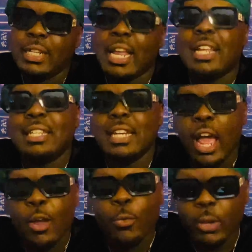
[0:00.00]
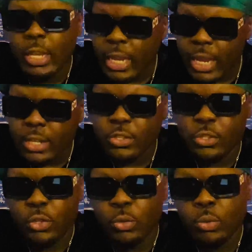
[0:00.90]
that's not really
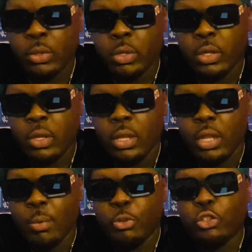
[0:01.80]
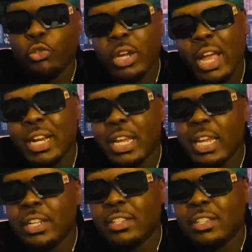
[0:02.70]
into you, but you kind of can.